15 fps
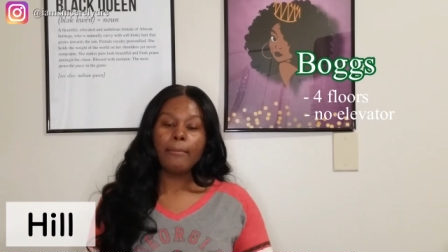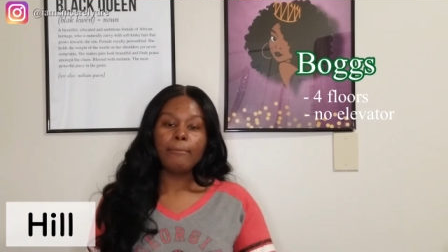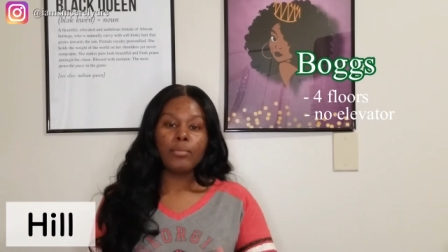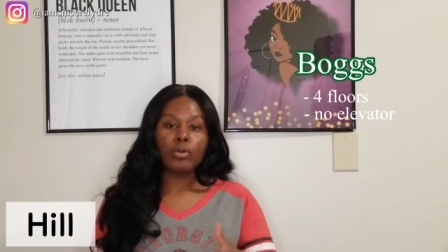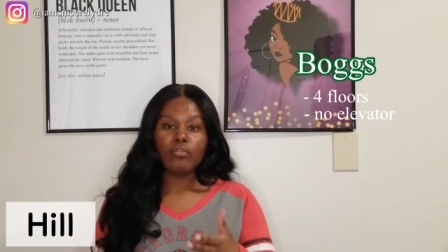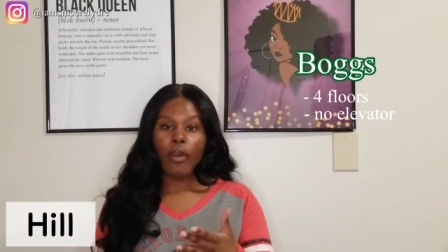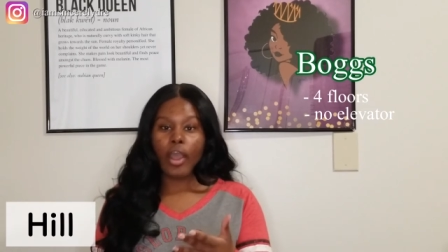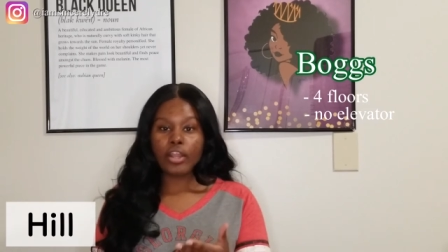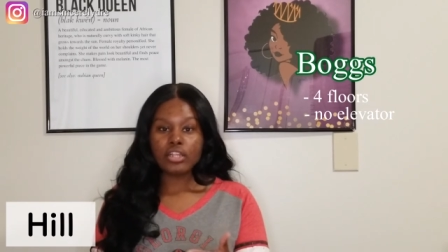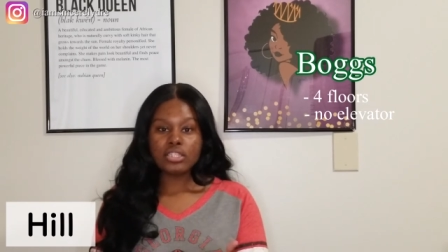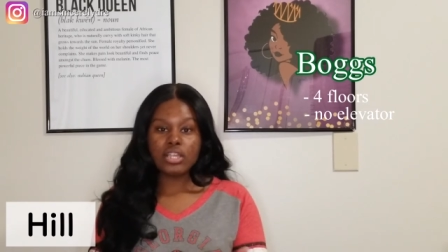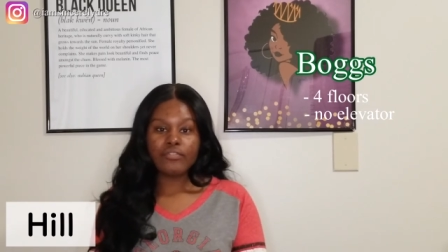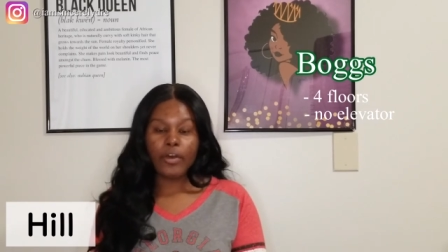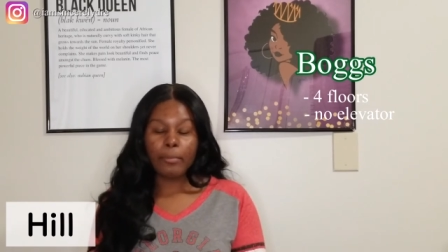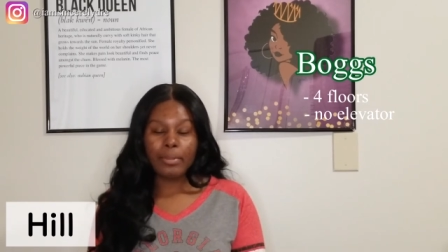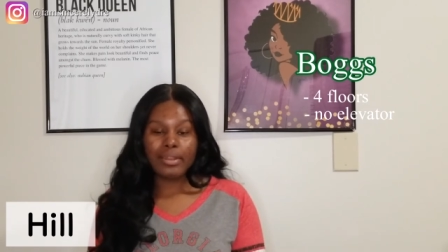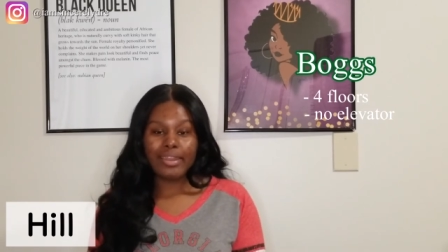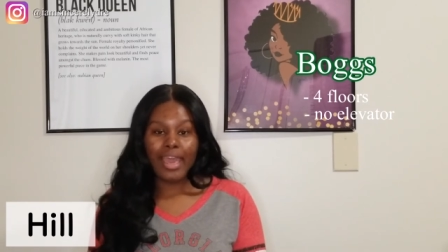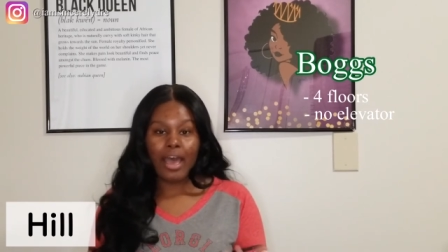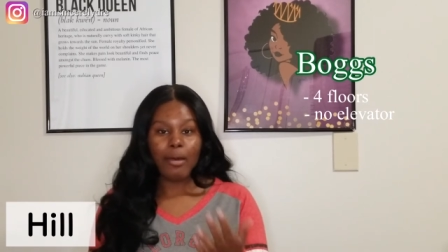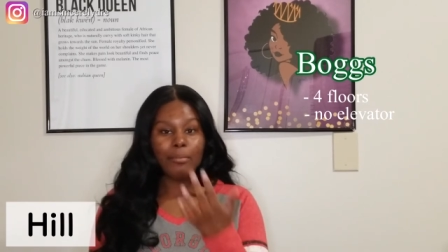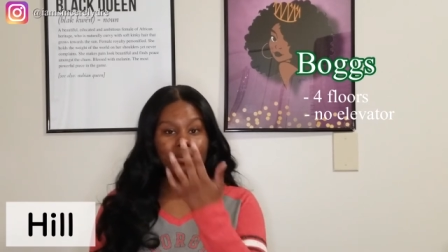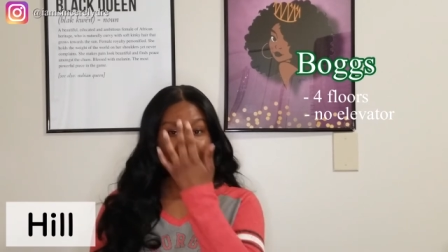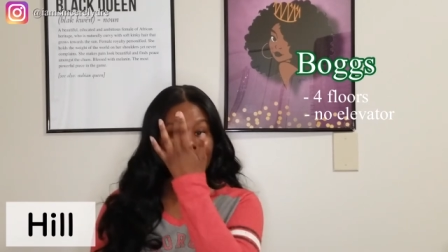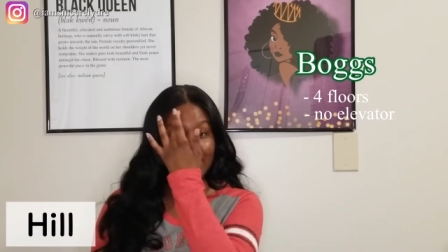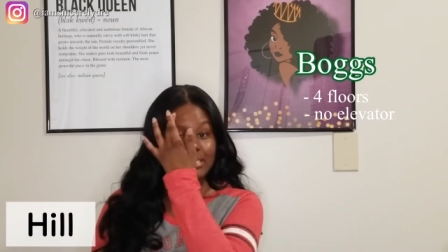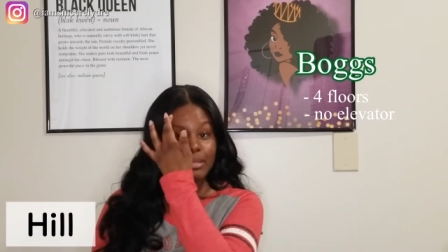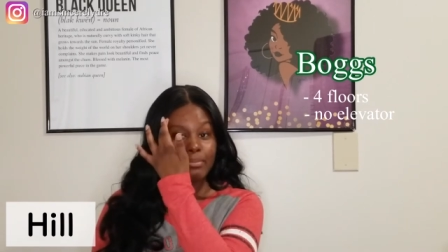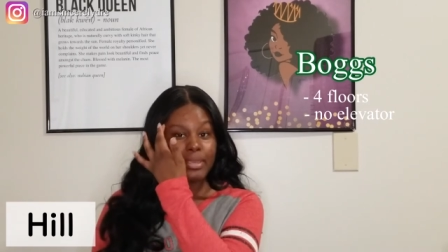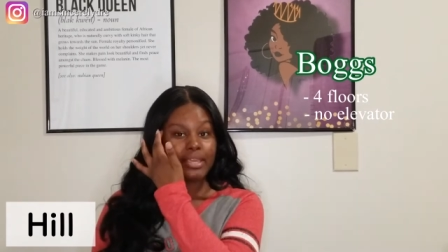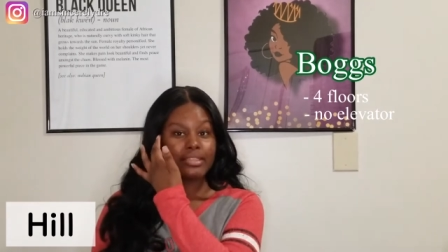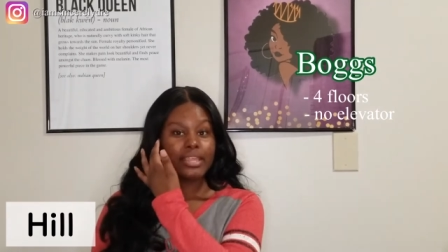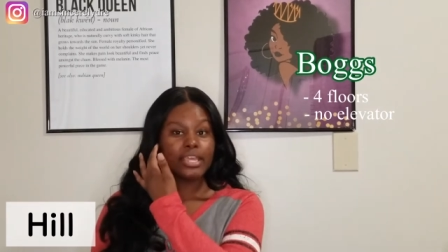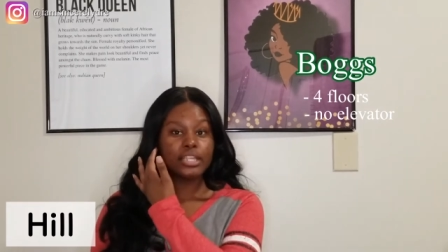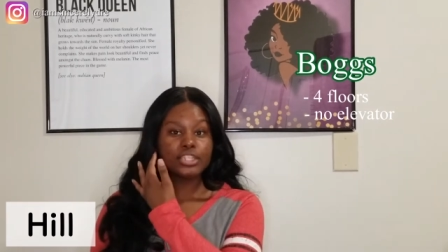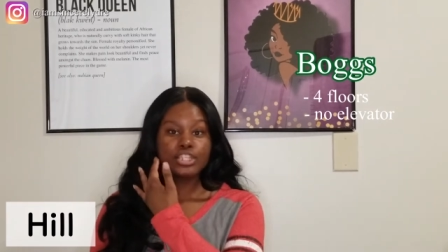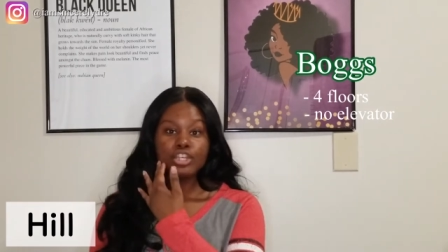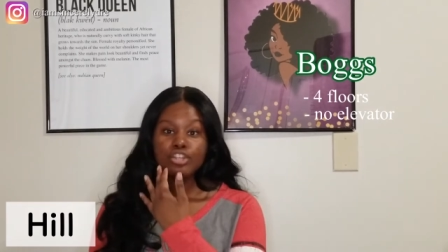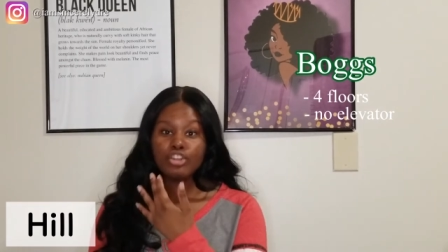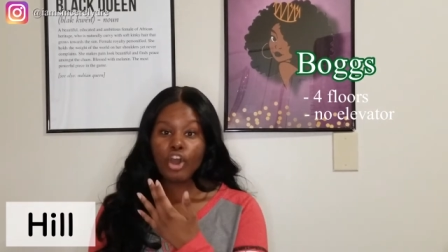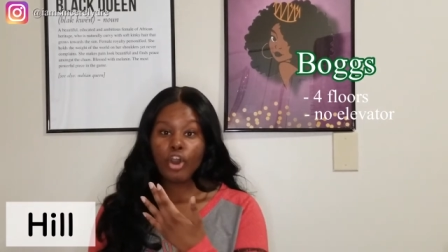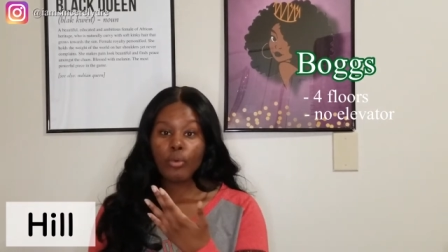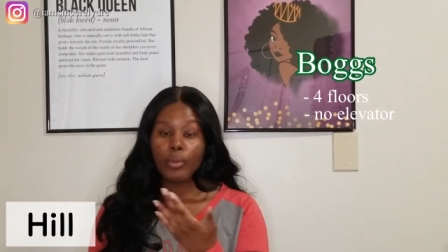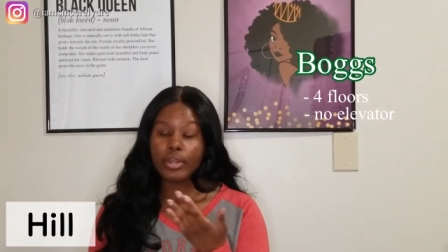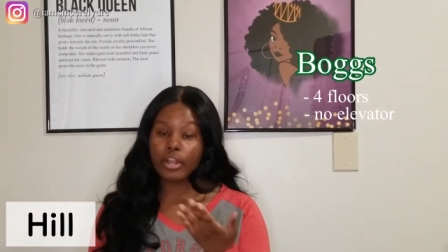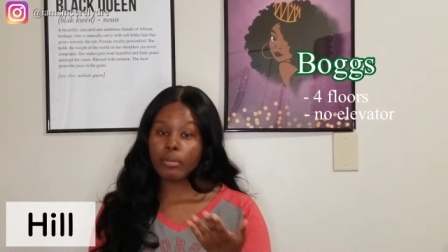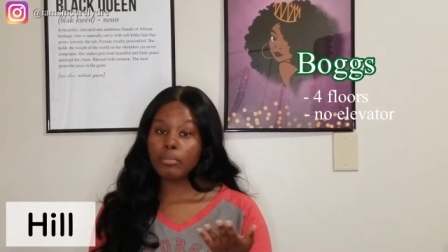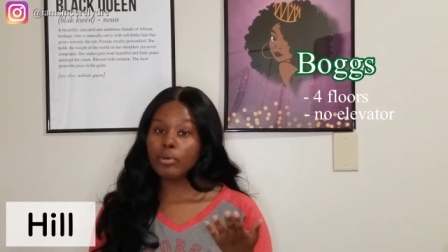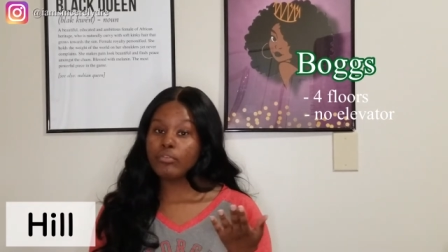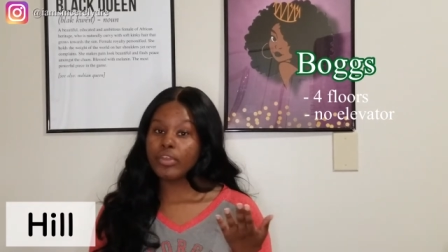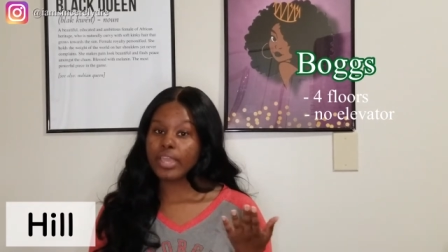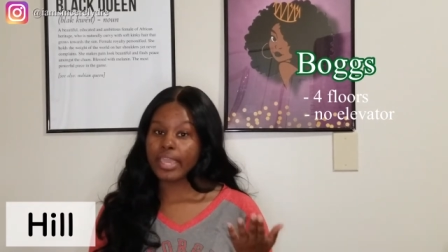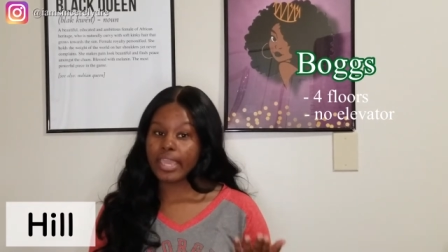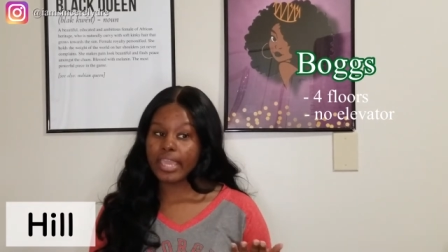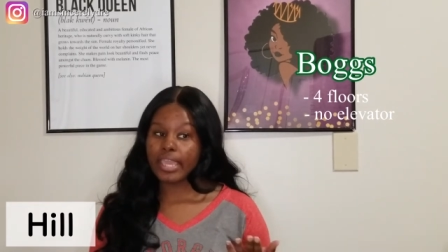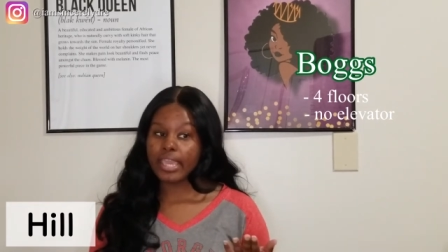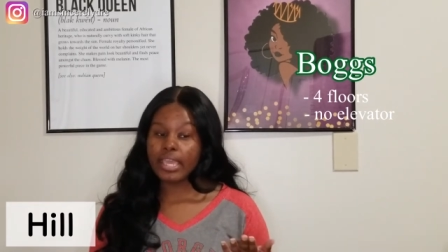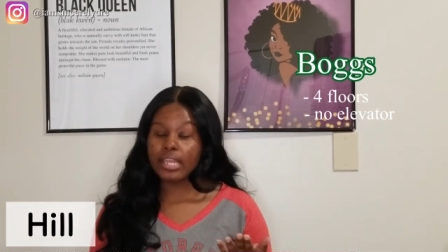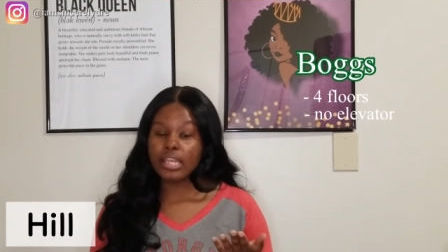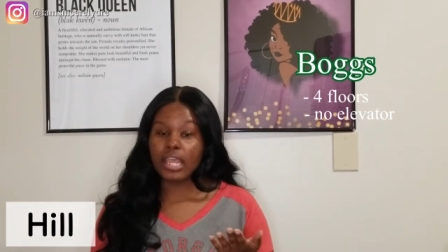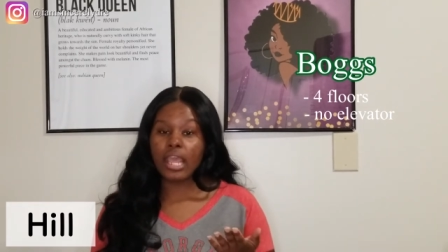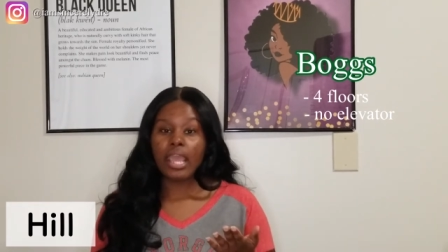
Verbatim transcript: move all your stuff up and down, but that is a big thing to know when you're moving in.